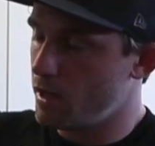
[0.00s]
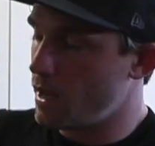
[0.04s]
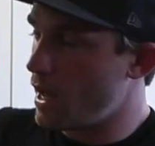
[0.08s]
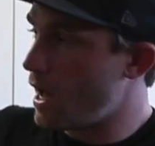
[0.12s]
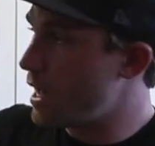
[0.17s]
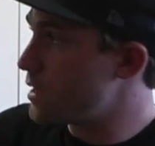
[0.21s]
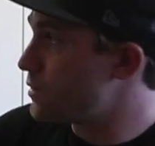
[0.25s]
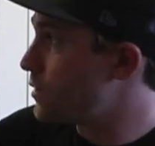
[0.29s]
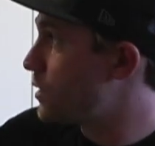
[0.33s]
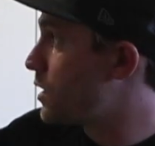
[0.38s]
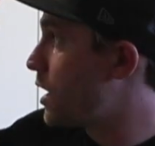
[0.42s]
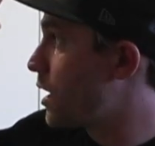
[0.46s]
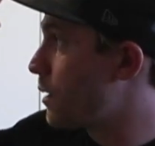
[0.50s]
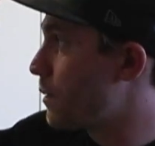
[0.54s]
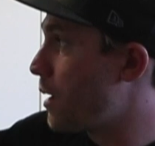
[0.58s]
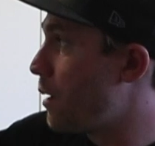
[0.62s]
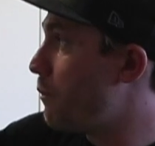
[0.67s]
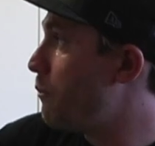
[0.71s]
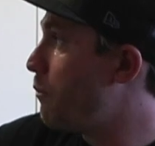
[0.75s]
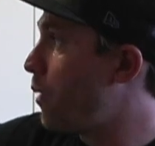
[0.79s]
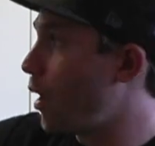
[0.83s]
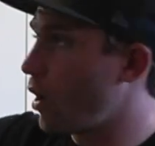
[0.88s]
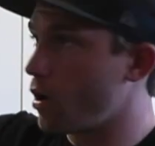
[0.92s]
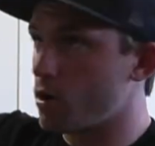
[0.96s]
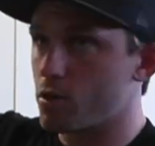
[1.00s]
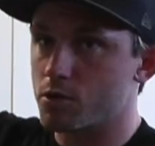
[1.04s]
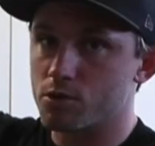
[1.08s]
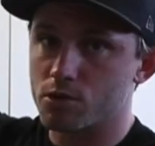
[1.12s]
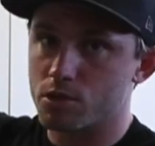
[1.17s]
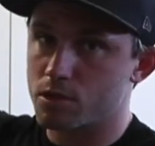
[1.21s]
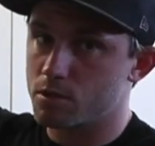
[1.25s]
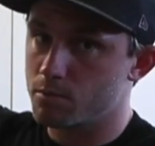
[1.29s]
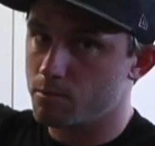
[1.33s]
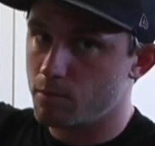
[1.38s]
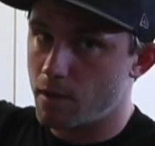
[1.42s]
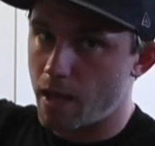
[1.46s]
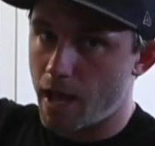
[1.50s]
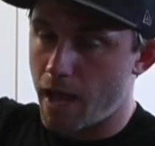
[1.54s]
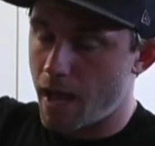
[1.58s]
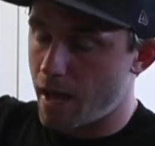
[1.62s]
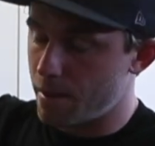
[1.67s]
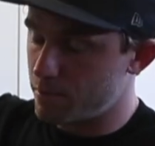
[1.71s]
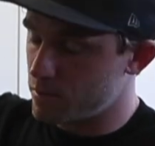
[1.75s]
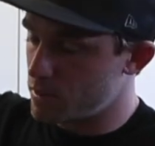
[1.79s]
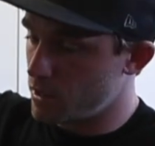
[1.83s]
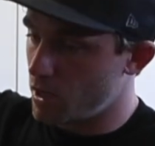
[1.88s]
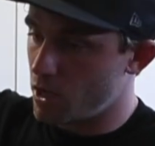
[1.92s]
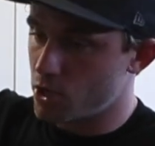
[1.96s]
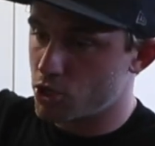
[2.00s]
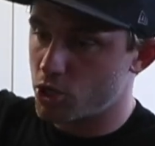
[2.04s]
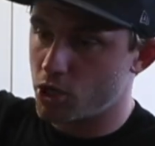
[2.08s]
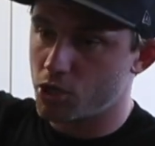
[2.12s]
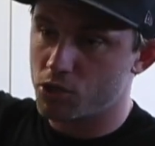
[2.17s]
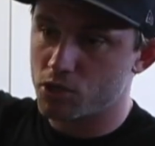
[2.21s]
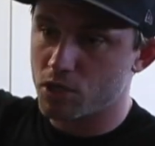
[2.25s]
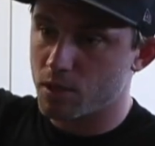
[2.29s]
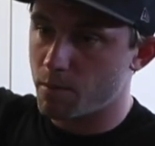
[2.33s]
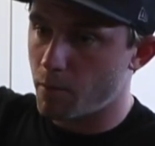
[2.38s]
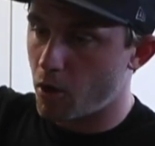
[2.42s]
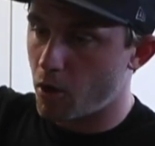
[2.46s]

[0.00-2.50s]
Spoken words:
As we talk about bars, absolutely got to change the